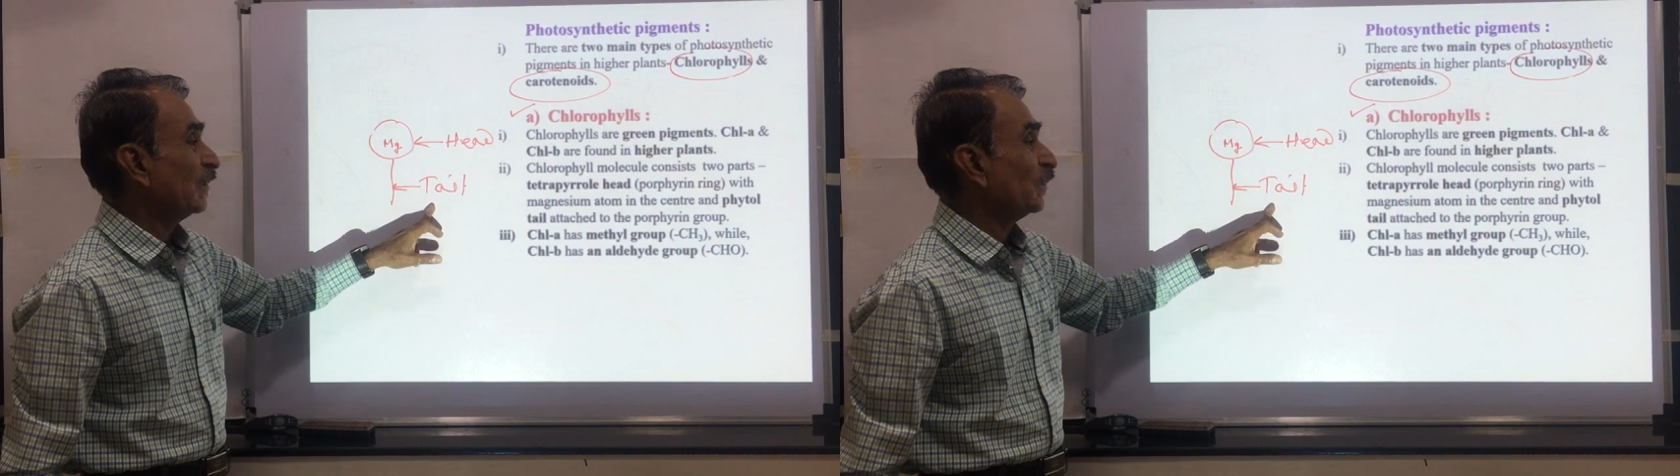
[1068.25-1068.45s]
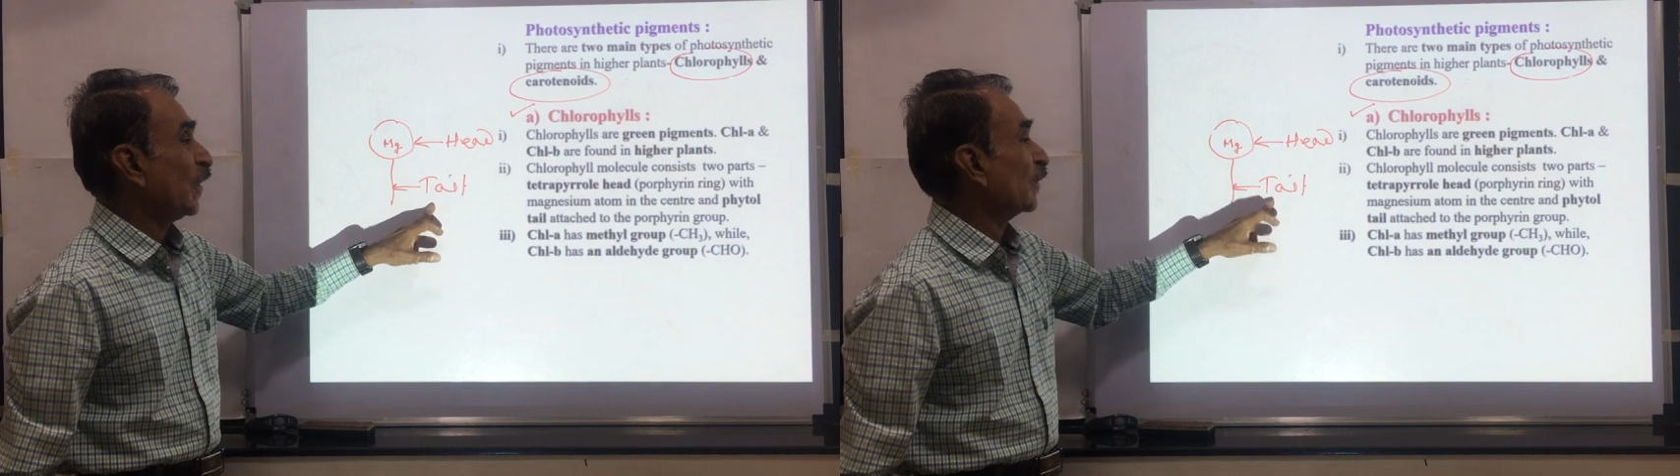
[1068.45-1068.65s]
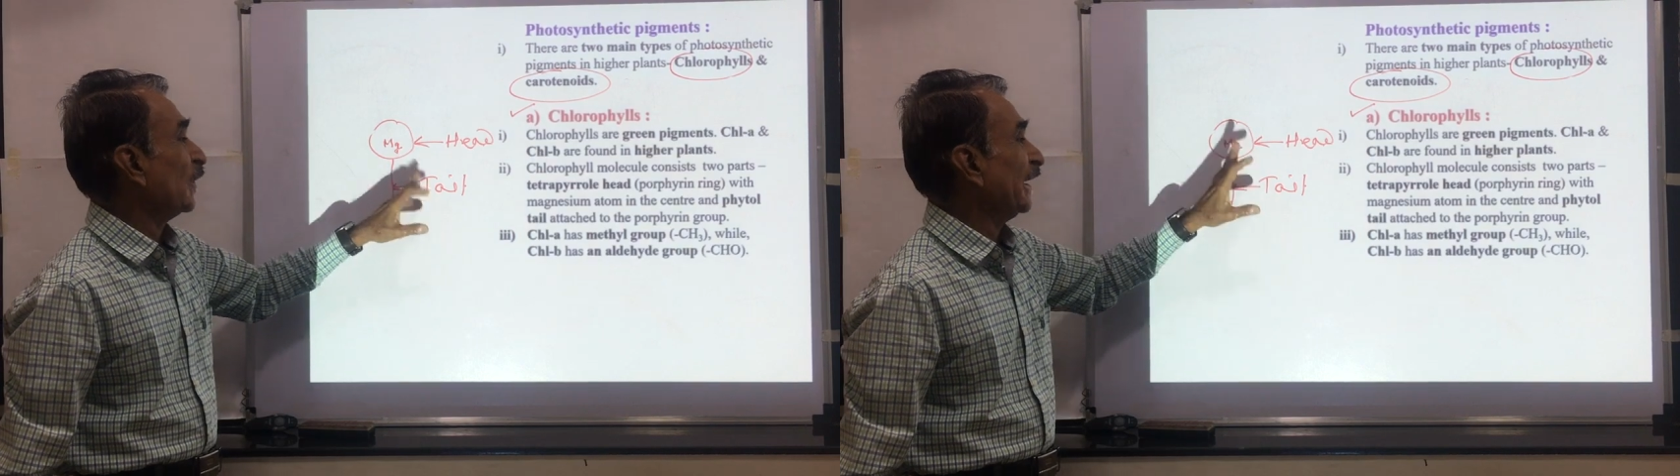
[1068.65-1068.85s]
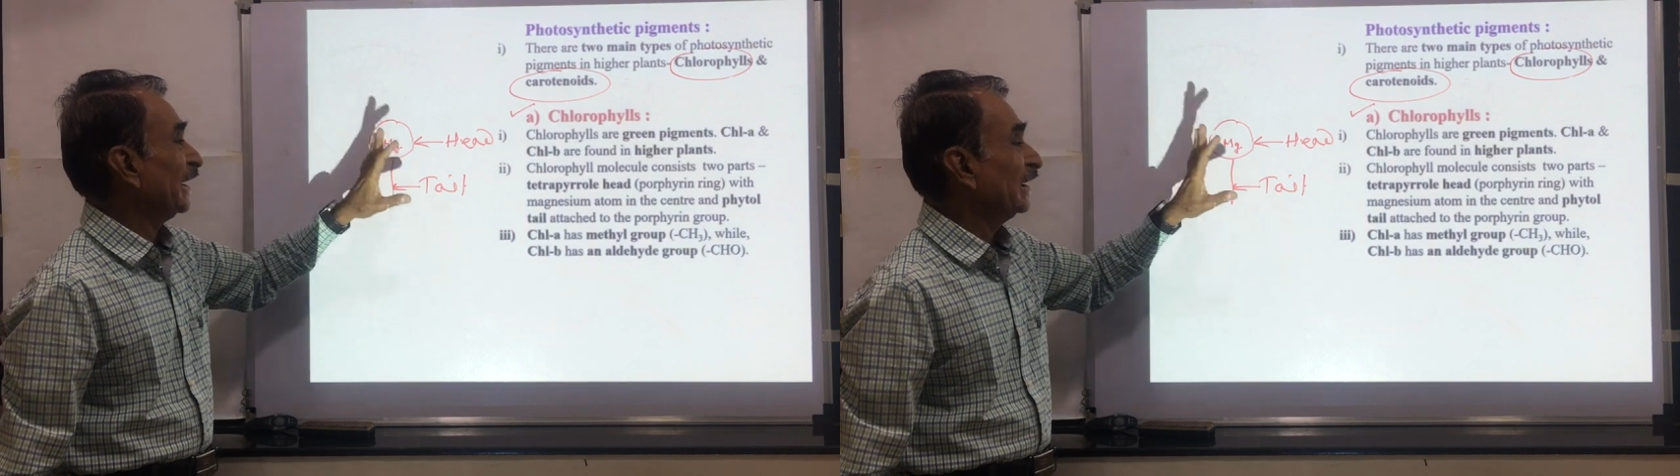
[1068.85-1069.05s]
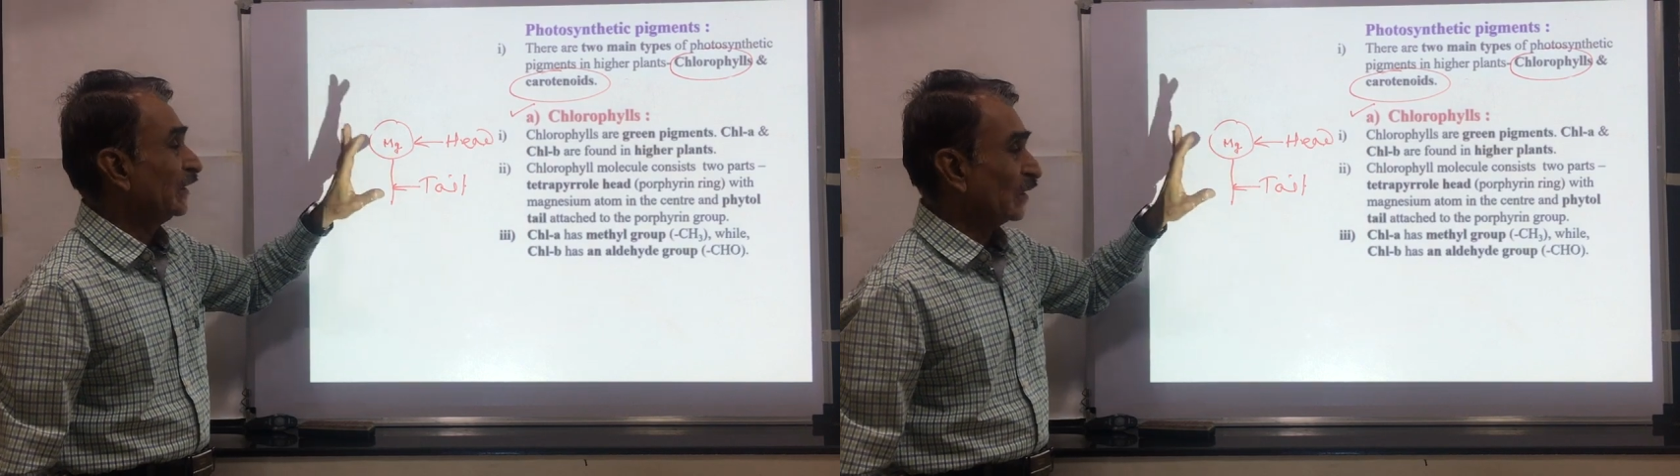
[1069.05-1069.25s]

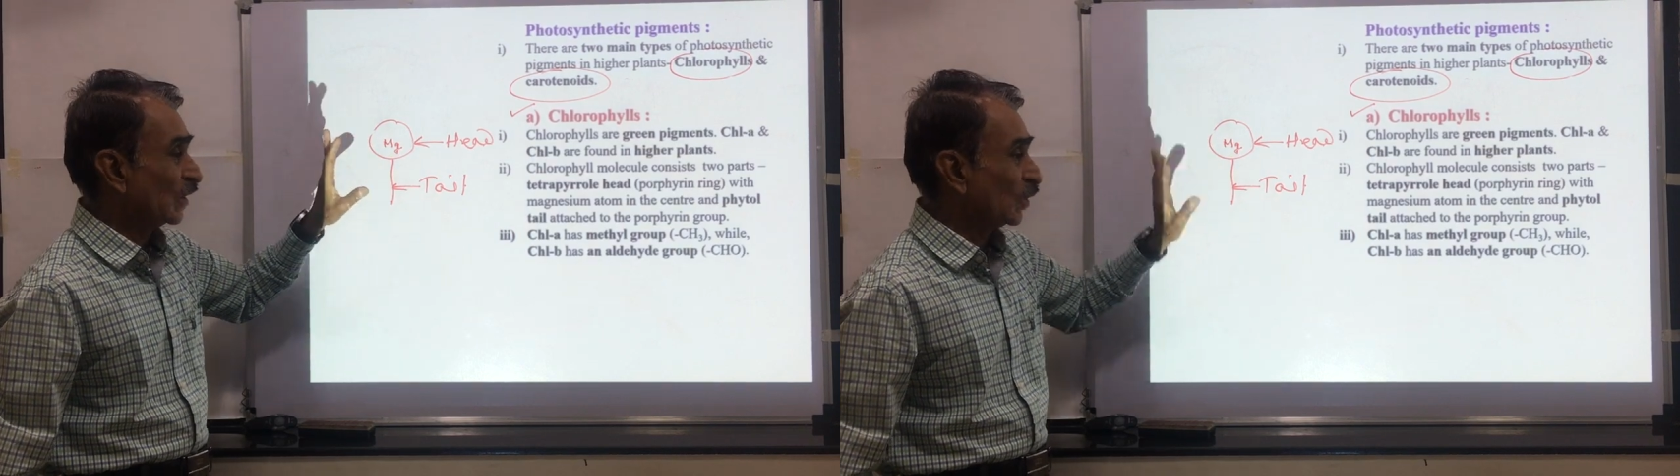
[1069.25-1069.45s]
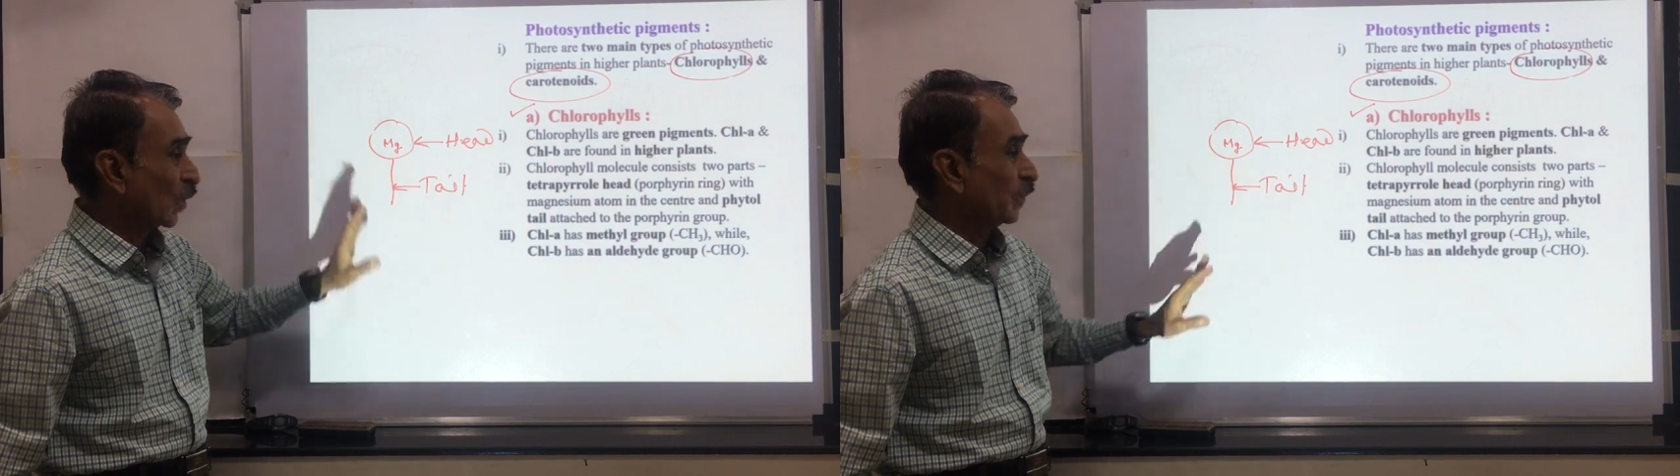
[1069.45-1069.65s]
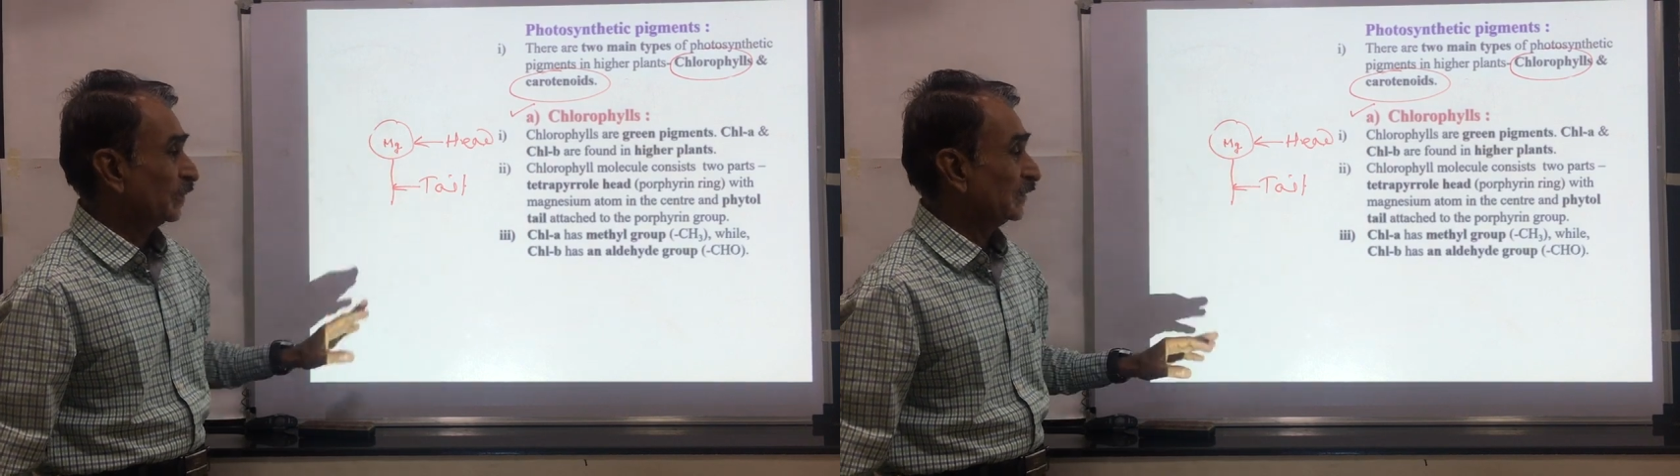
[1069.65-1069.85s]
porphyrin group.